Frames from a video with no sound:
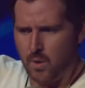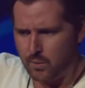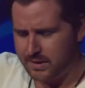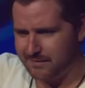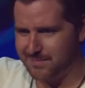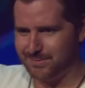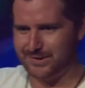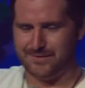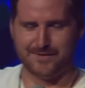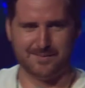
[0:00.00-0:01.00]
We have
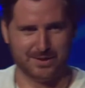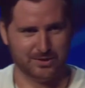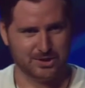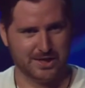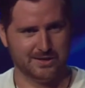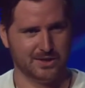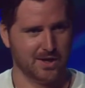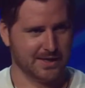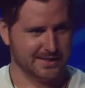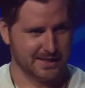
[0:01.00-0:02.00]
completely fundamentally changed the
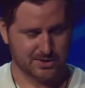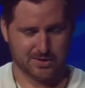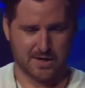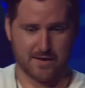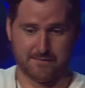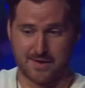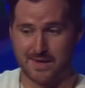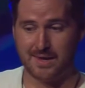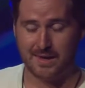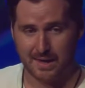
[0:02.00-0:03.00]
architecture of
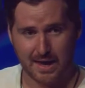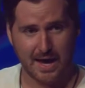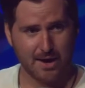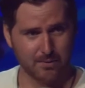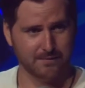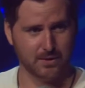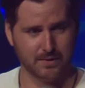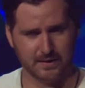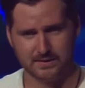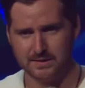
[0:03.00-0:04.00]
how we're
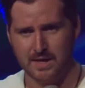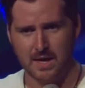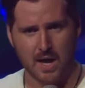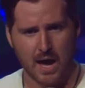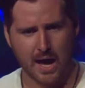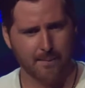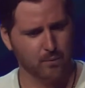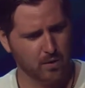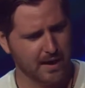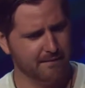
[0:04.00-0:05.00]
viewing this.
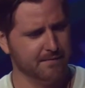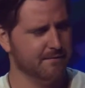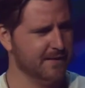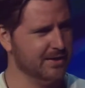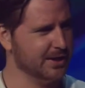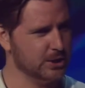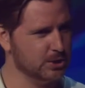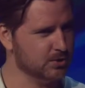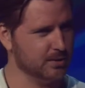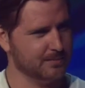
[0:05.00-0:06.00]
We'll have
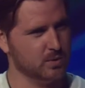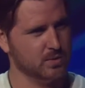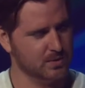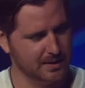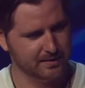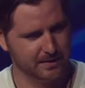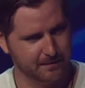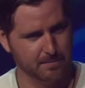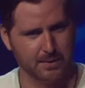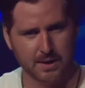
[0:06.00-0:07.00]
validation scripts, which are slightly
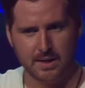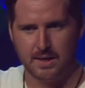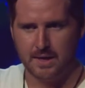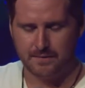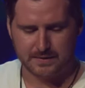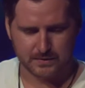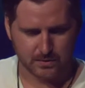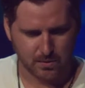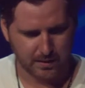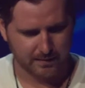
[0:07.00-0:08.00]
different, but this is the
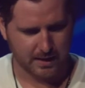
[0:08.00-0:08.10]
core of it